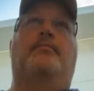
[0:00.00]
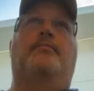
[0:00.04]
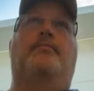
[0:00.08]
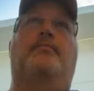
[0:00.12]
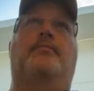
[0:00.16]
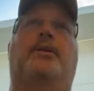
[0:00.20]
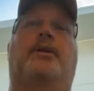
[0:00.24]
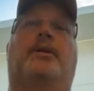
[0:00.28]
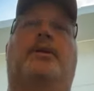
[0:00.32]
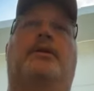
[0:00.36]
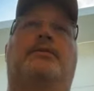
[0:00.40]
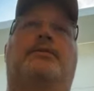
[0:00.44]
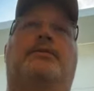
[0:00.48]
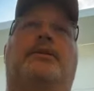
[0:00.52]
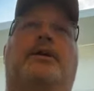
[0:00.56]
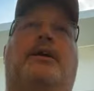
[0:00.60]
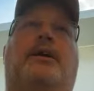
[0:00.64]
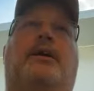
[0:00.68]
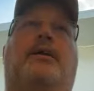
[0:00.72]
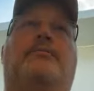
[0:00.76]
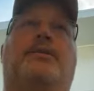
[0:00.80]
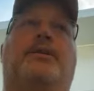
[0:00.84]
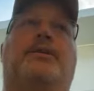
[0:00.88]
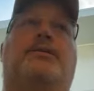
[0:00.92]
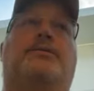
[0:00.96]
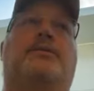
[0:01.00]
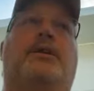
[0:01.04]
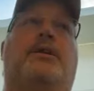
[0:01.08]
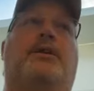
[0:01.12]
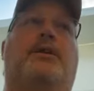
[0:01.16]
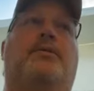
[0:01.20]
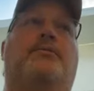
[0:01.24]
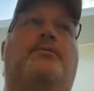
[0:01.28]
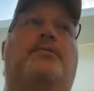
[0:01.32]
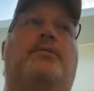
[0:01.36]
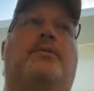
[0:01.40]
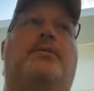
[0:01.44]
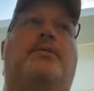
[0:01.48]
because they got me set
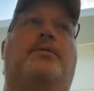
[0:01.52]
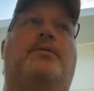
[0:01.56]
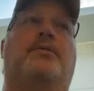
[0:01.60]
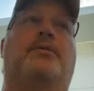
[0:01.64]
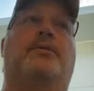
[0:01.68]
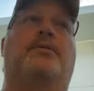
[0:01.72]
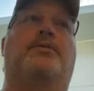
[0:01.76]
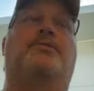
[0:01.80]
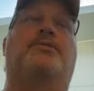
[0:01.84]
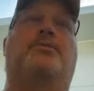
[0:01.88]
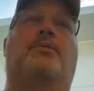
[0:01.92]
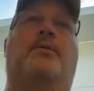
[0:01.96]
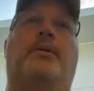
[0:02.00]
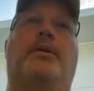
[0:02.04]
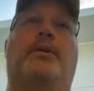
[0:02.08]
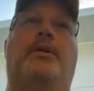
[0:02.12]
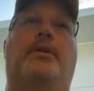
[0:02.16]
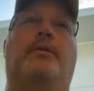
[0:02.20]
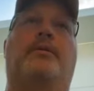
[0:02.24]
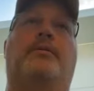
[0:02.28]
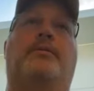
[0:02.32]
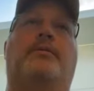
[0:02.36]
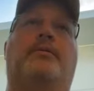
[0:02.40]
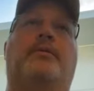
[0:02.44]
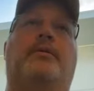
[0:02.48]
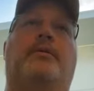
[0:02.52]
up for the 20th